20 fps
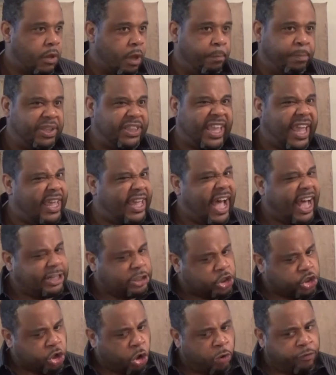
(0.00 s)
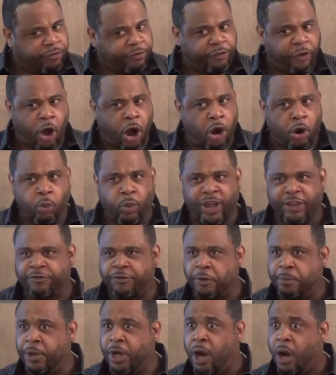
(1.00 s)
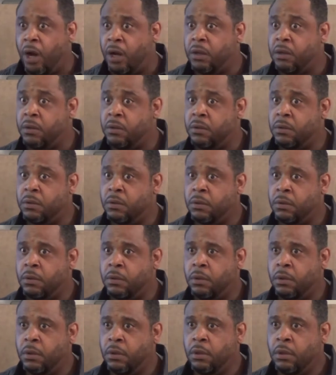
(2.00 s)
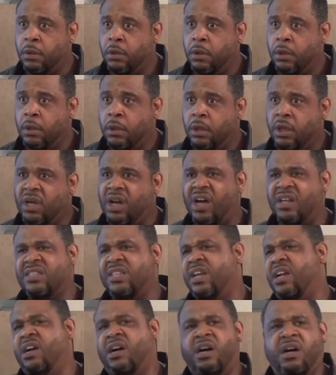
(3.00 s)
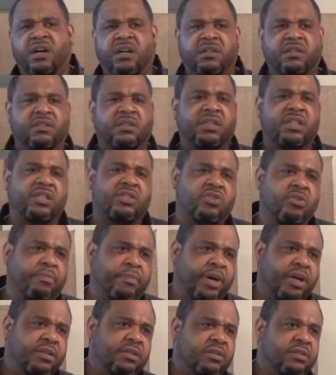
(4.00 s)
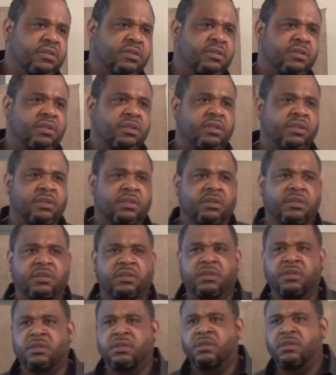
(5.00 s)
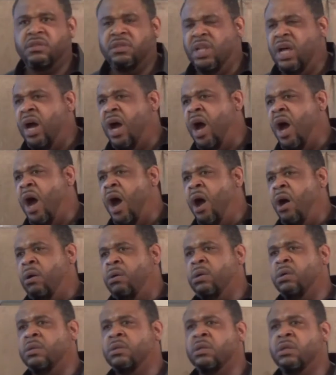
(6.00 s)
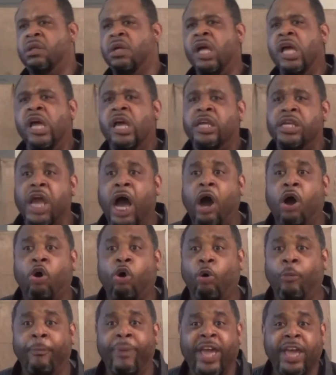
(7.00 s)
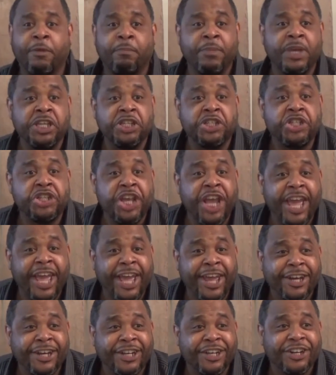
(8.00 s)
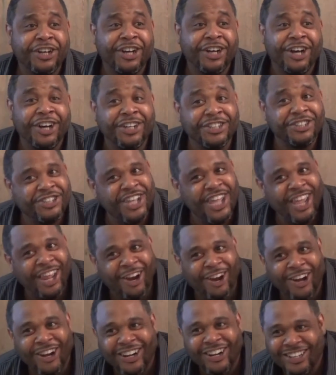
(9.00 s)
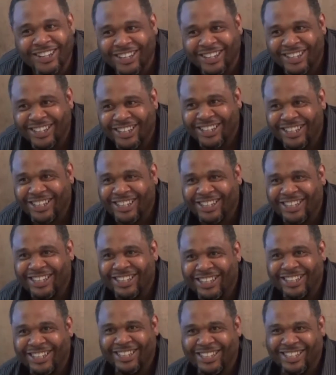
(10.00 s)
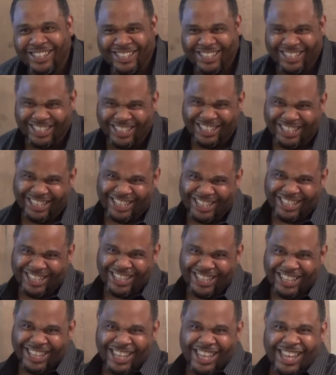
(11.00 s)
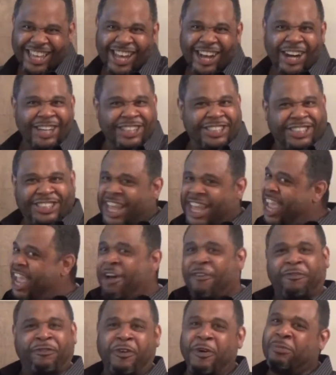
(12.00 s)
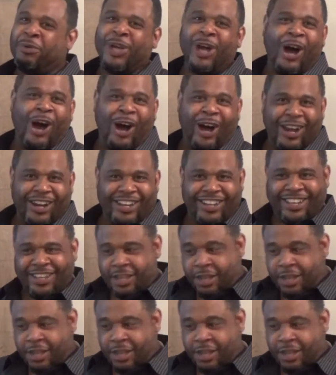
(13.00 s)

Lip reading: But they got so far away from God. God said, this too much. No, y'all going to make me shed a tear. A tear from God.